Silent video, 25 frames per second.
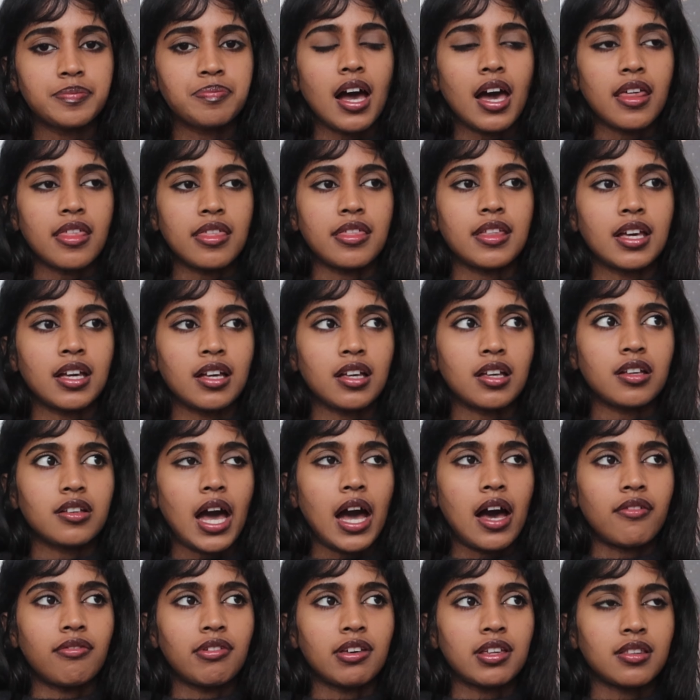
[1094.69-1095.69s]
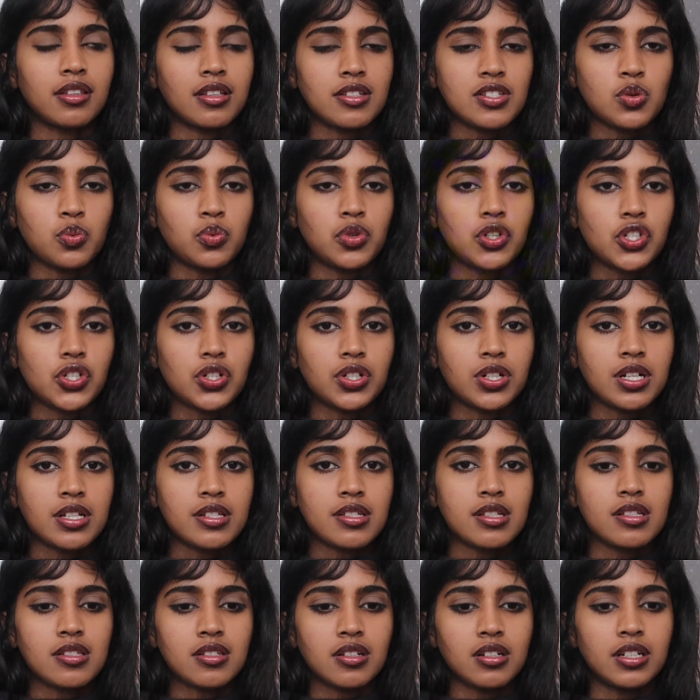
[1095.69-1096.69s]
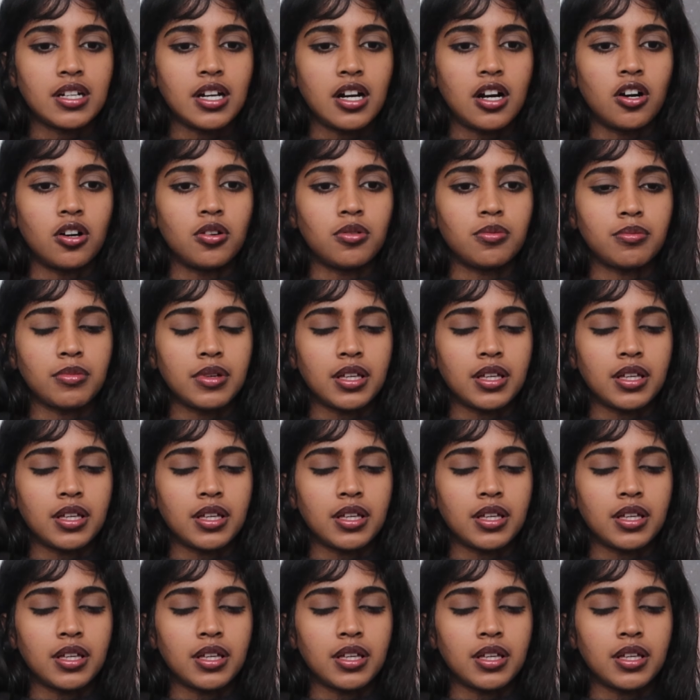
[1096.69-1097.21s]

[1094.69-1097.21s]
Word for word: I think having this wish list is going to help